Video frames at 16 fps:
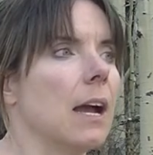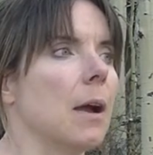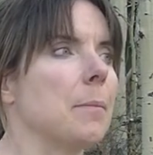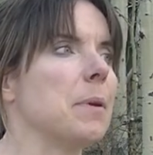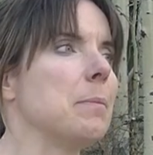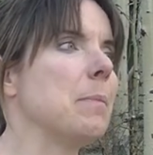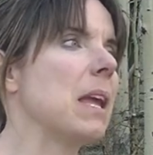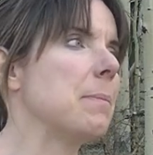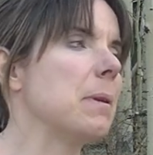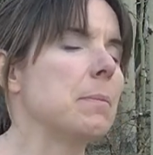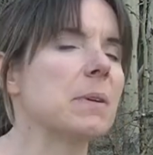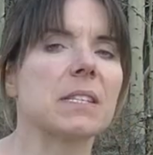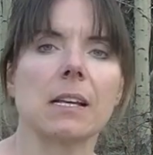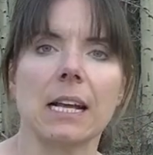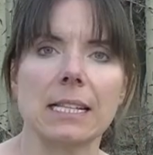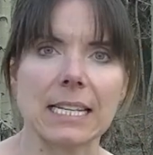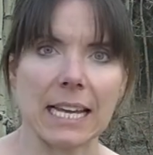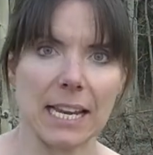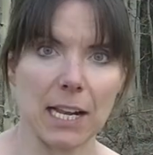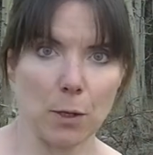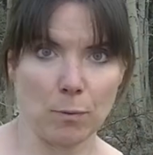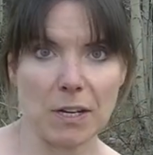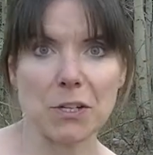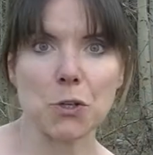I mean, maybe besides
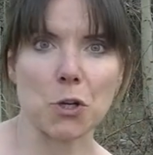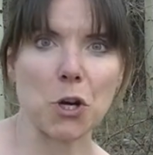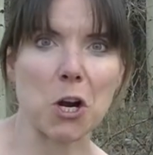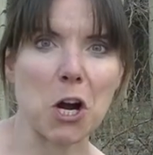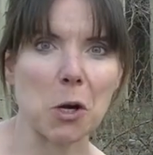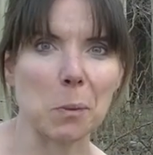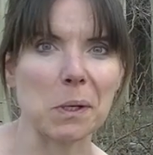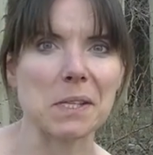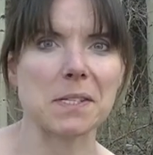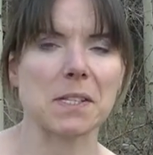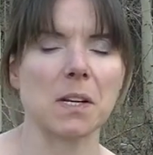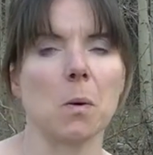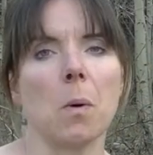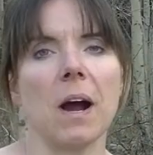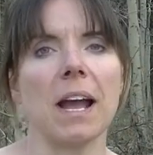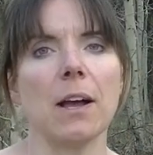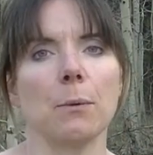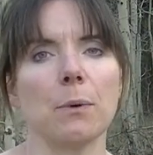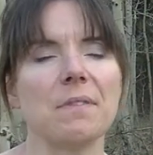getting a rental car once in a while,